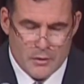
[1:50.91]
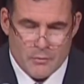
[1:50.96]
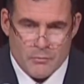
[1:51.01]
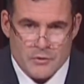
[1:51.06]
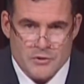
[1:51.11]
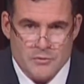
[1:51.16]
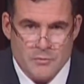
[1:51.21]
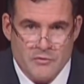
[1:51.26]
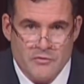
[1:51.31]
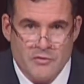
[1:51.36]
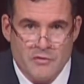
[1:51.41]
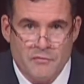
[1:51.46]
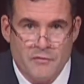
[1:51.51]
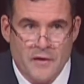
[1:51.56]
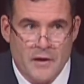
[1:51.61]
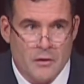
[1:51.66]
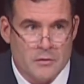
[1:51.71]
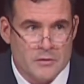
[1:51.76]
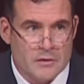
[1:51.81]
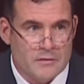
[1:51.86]
which was the
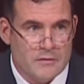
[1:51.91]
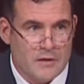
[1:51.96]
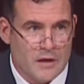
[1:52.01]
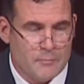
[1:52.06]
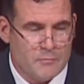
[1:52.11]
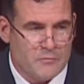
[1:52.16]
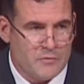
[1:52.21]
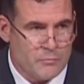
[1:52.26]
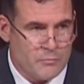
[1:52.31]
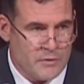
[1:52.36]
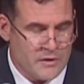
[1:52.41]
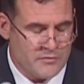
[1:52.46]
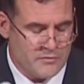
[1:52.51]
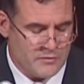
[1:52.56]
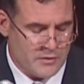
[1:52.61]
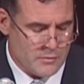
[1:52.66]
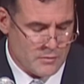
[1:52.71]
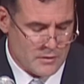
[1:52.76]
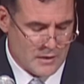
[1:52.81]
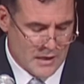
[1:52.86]
failed attempt to
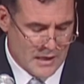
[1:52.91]
rescue the